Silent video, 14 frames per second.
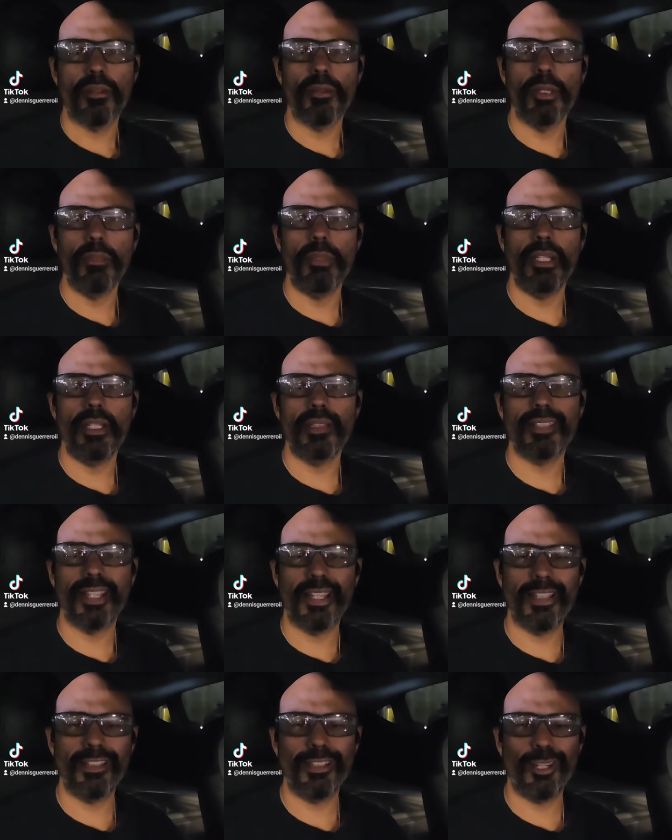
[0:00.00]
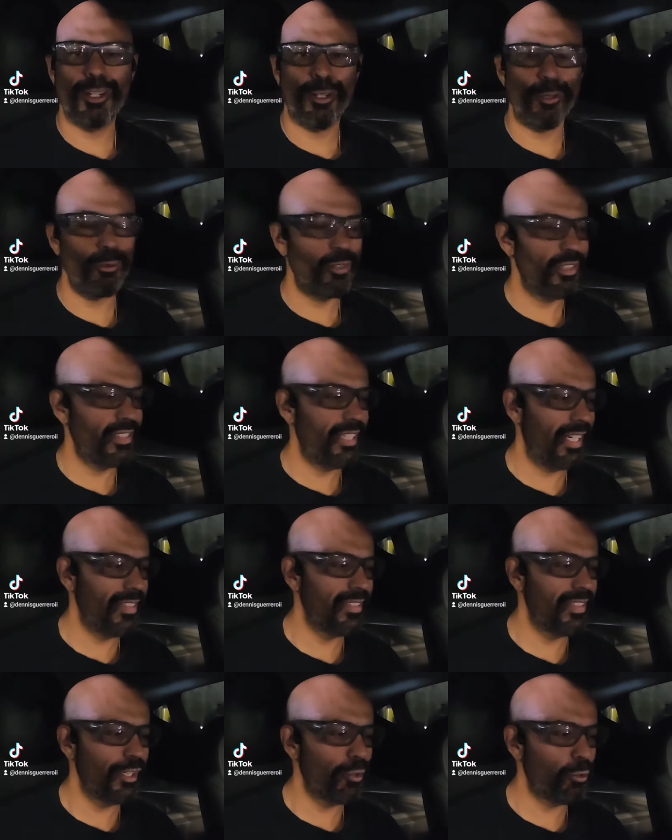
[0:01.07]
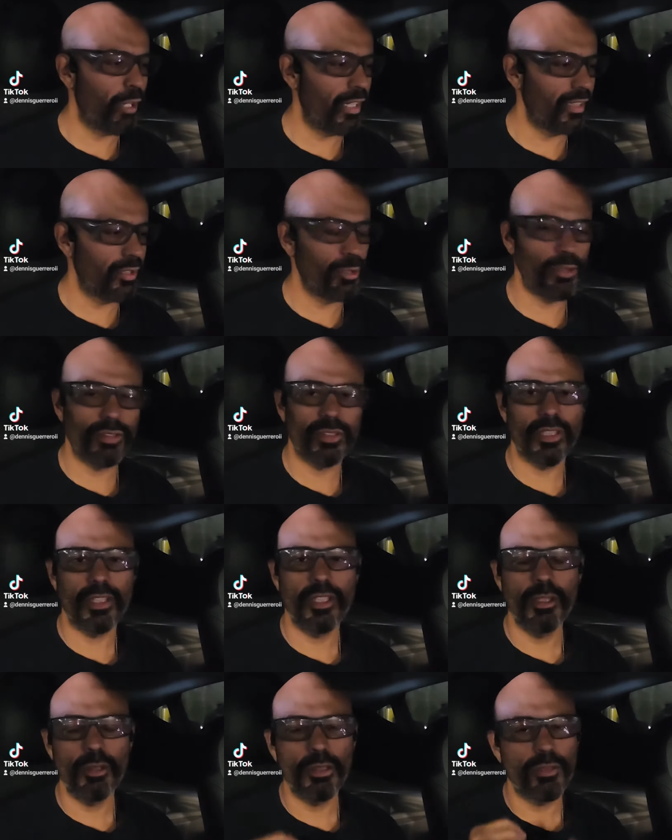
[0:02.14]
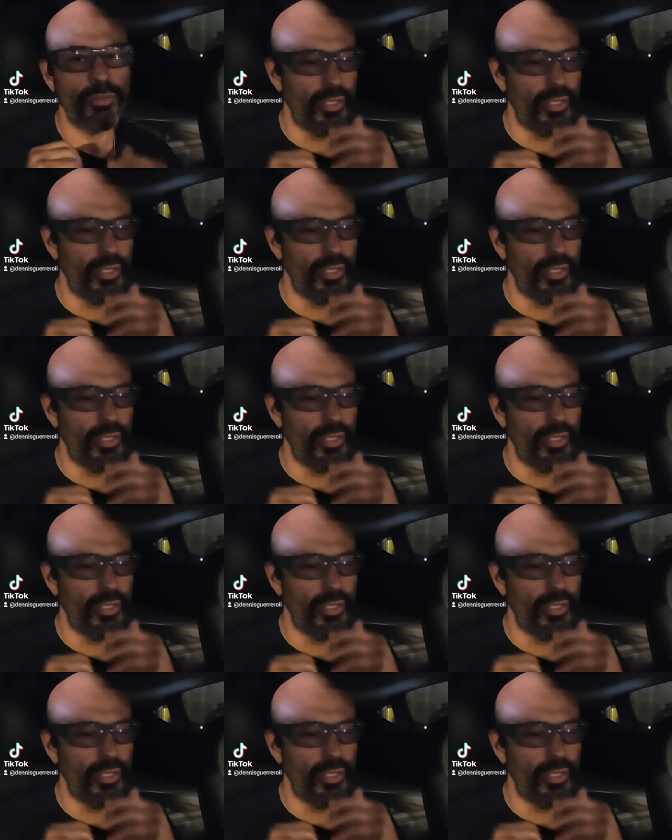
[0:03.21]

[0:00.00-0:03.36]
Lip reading: 3 minutes and go. The Tesla Chronicles. You know what's